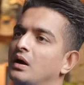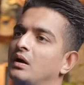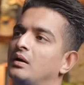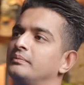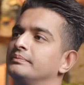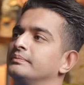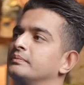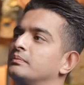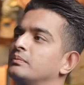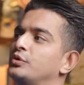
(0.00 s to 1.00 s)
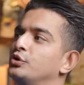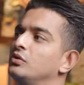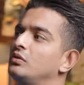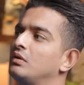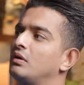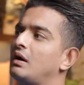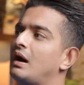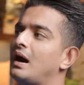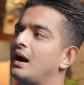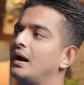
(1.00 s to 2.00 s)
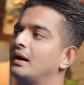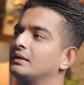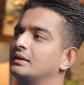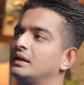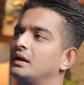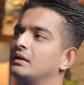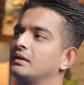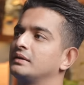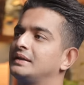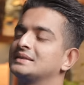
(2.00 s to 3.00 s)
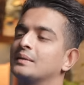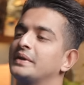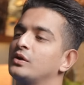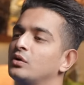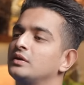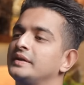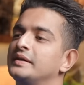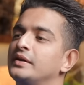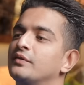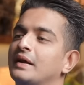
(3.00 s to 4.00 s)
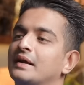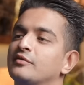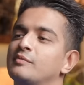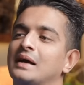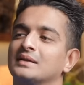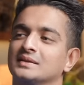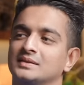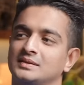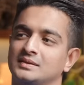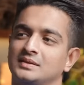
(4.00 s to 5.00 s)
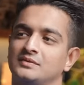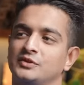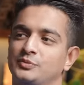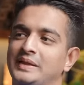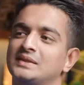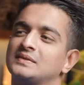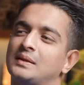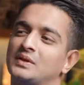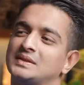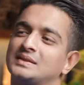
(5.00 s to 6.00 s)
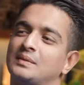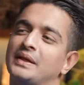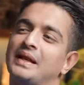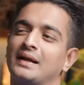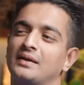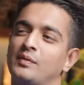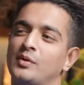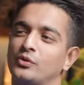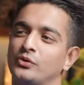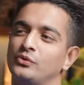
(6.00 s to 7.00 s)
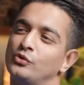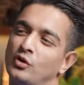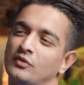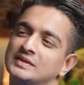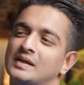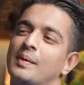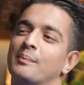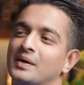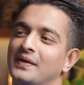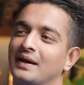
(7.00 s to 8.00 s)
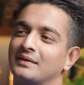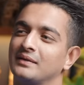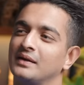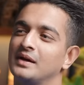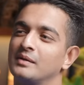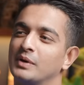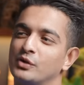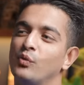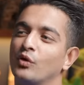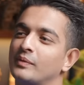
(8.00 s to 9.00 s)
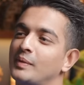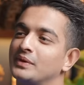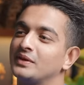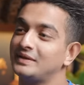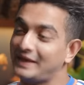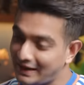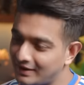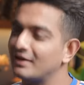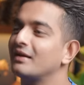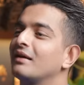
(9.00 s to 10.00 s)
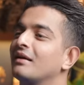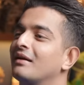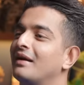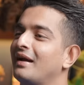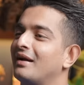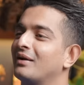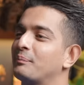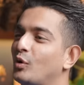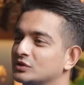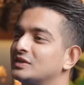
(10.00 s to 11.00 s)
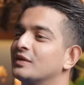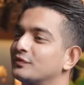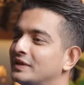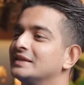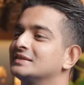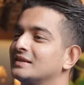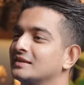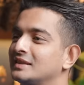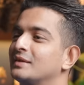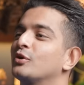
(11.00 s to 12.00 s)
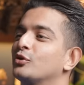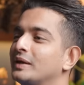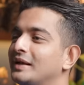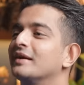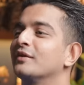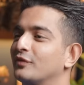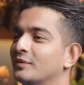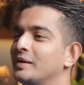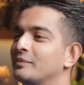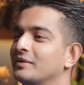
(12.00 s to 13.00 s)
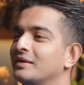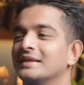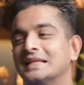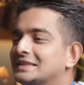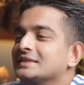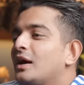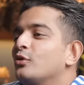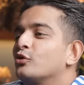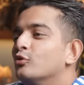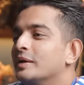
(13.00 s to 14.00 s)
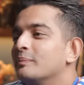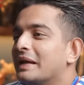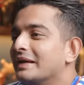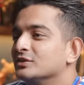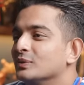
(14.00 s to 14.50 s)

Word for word: um you know there's something called theory of negative biases which means if someone says something negative about you you'll always remember that but you won't remember the 10 positive things that are said about you by 10 right. different people that's just how human brains